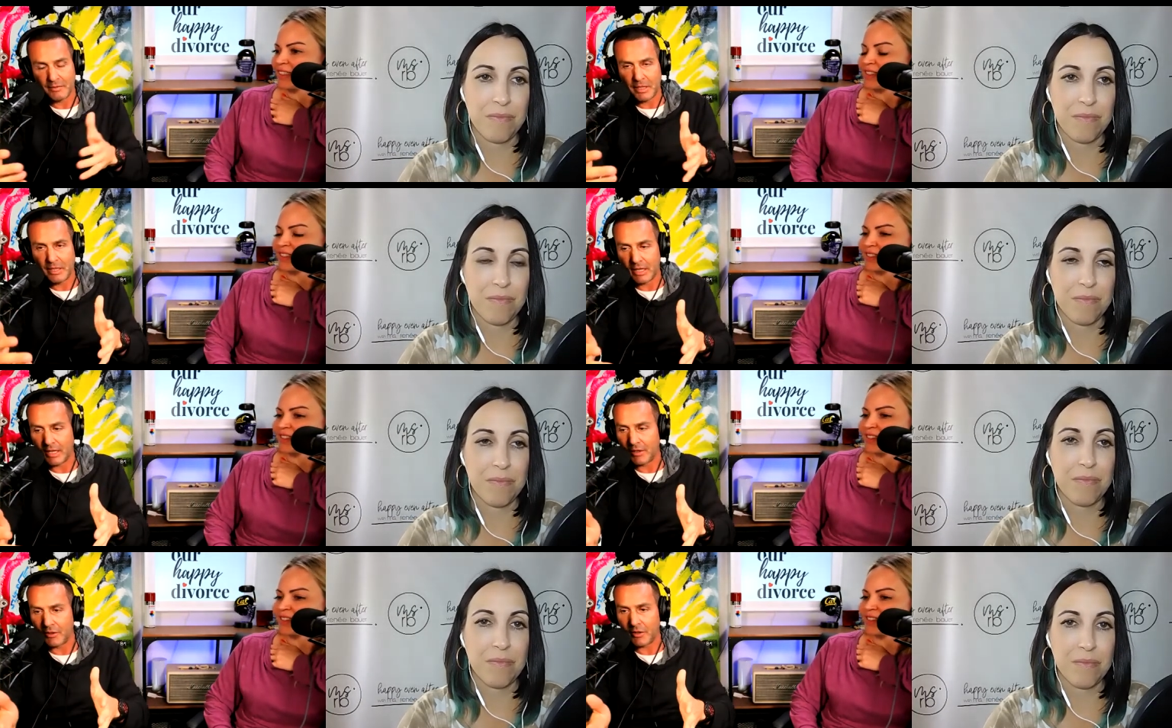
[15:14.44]
Speaker 1: Nikki
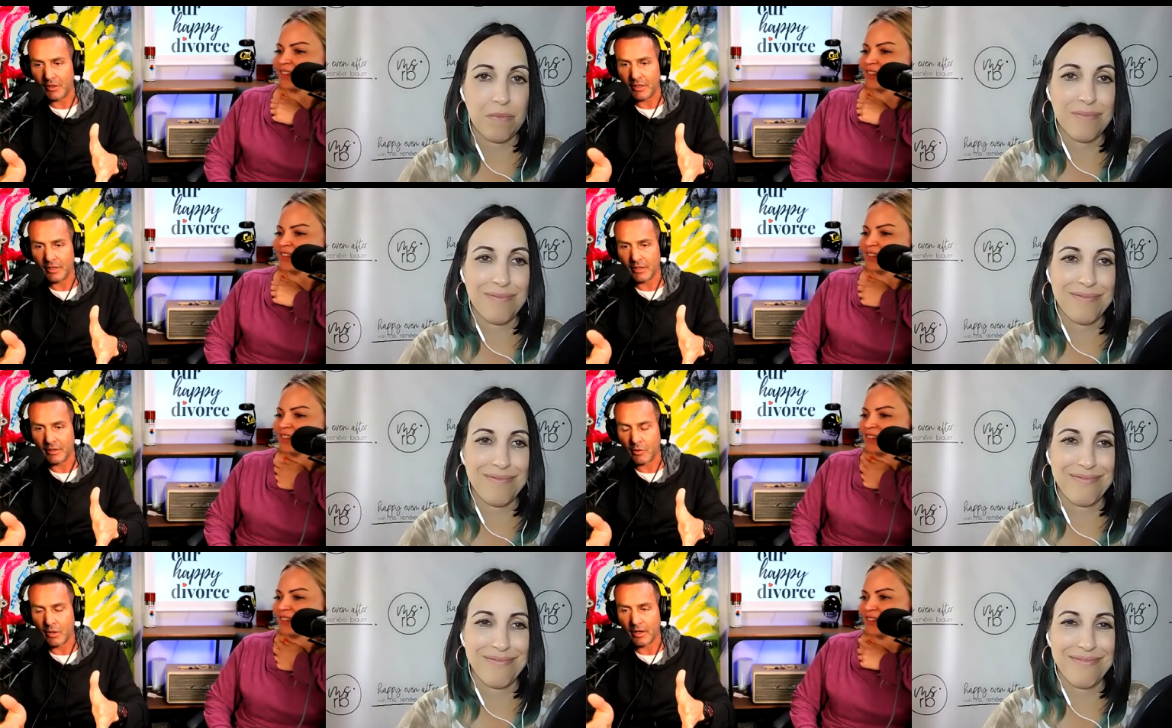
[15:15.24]
and the, the
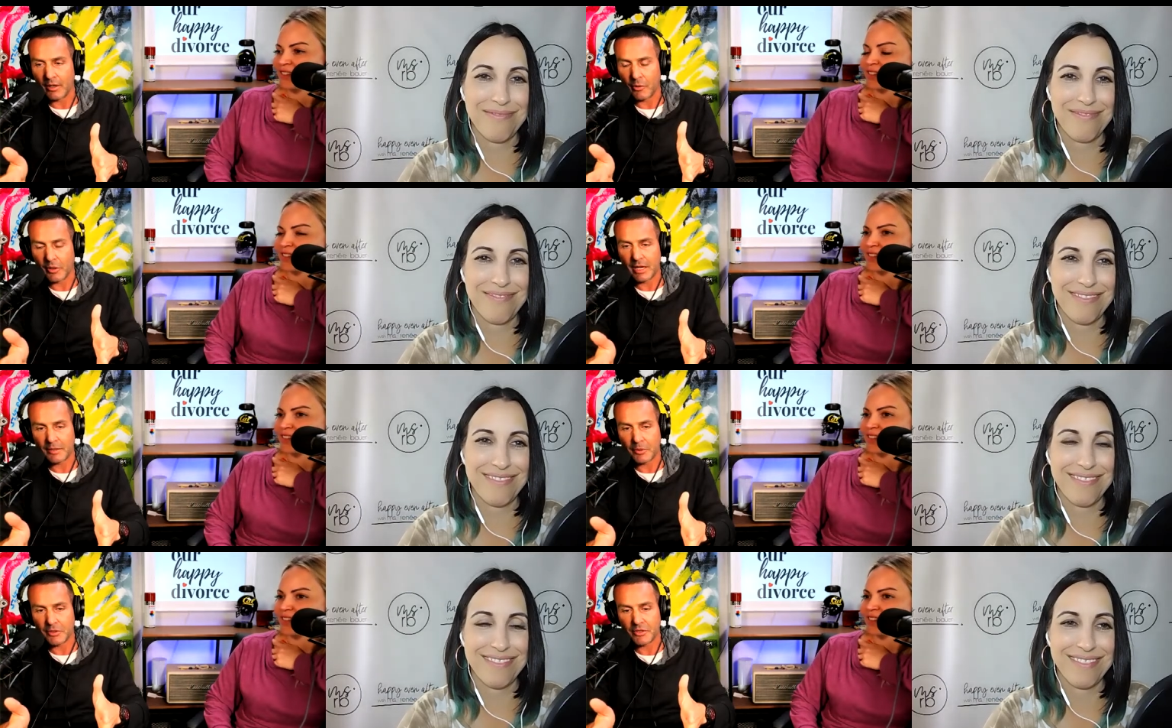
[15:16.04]
uh, organized
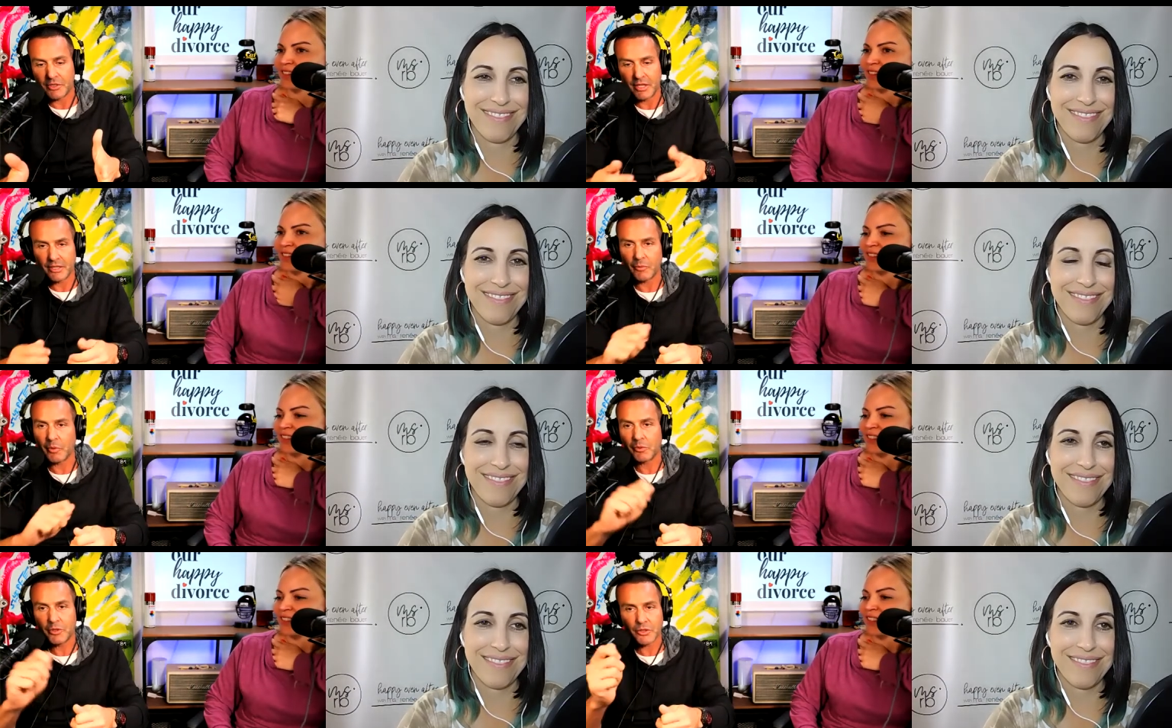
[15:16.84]
person she is. And we would
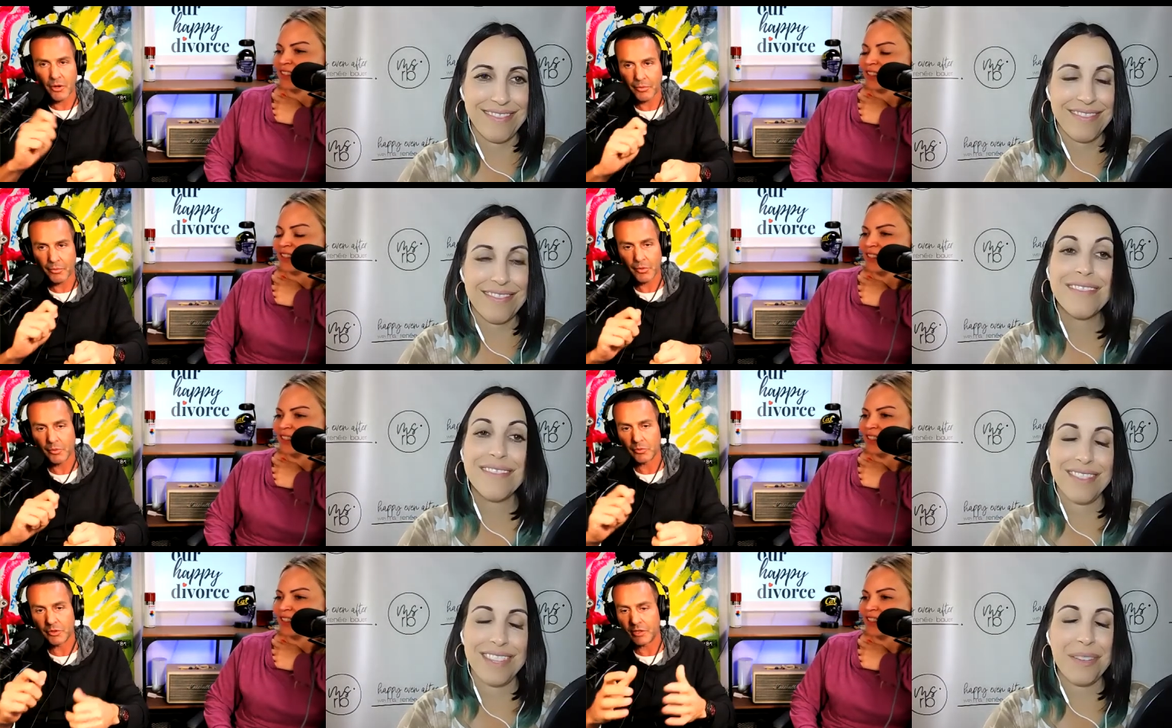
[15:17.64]
just go through,
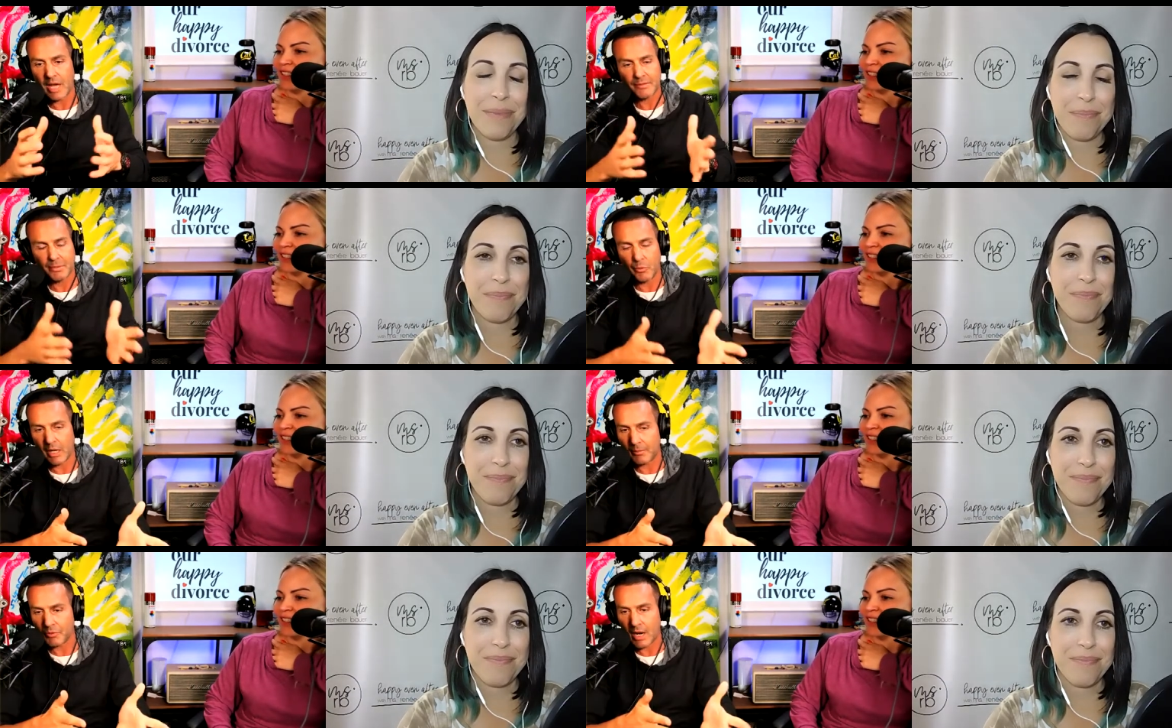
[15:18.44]
she'd ask me when I'm
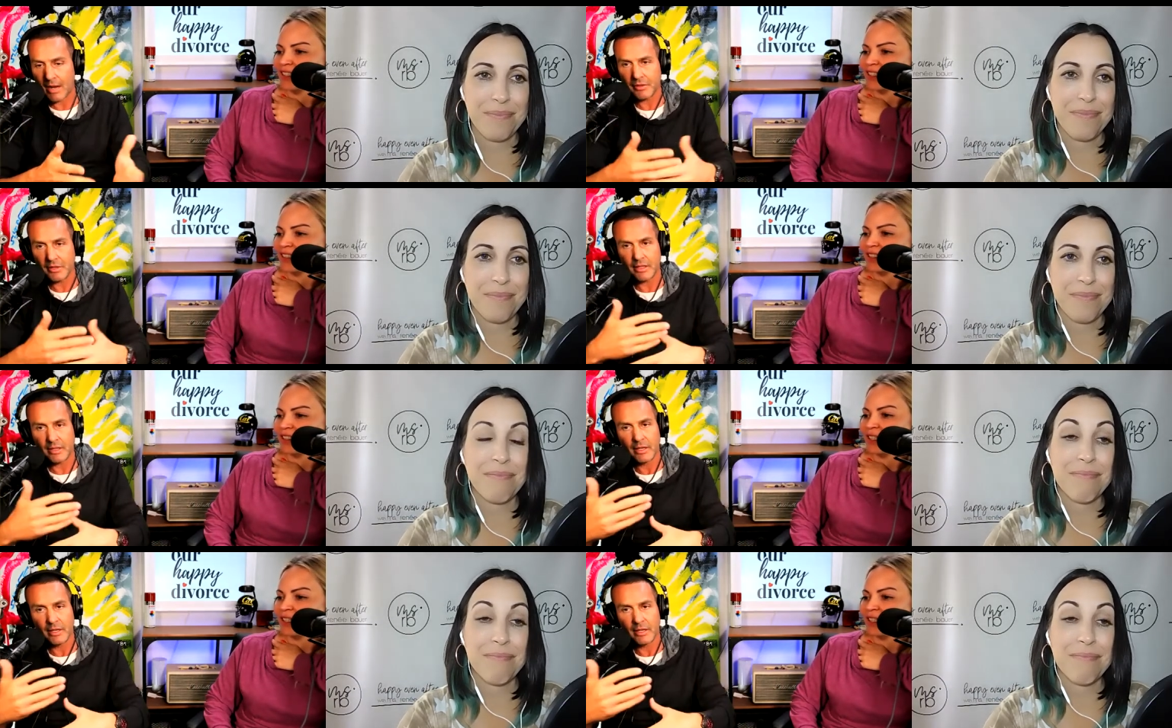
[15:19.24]
traveling.